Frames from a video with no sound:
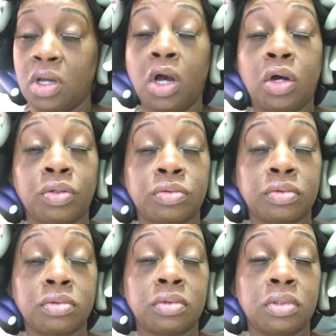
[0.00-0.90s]
Oh,
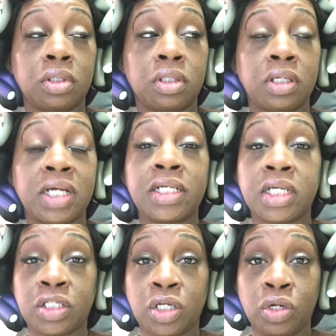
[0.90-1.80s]
I
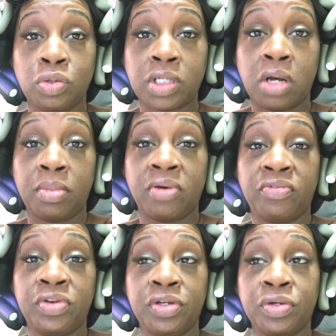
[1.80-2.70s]
didn't get to close out my
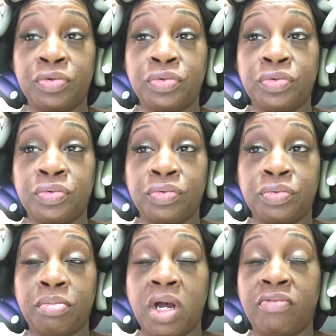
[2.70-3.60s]
video,
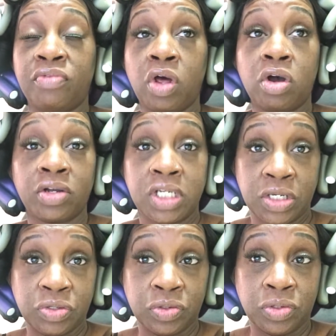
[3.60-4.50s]
my vlog
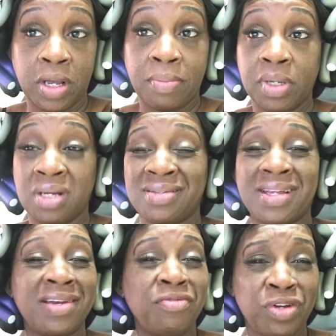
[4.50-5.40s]
yesterday because
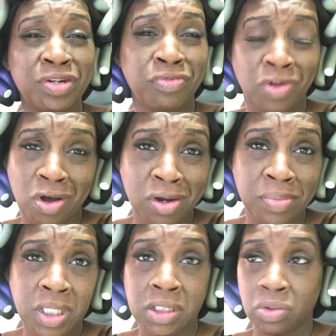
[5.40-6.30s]
I didn't really vlog
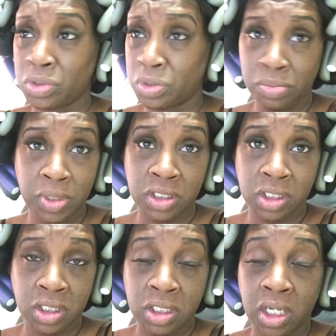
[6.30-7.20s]
much or do much
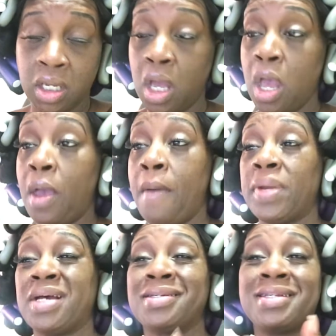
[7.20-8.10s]
today
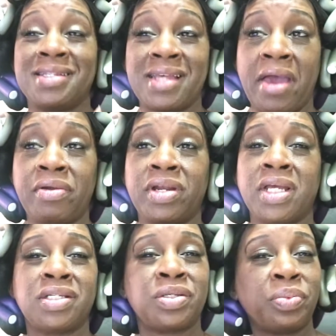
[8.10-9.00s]
because it's
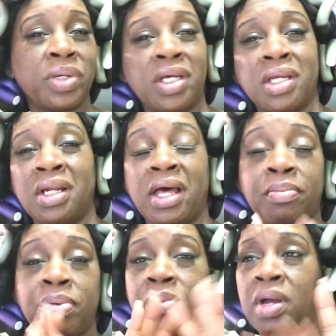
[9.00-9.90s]
Saturday's the weekend. A
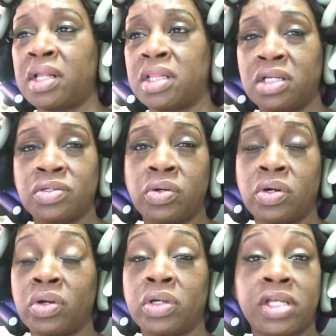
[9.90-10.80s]
lot of people got things
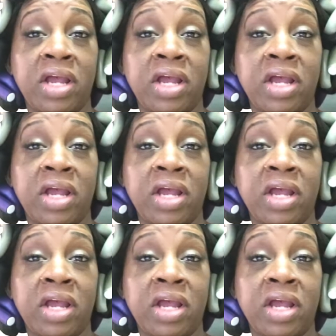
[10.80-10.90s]
going on.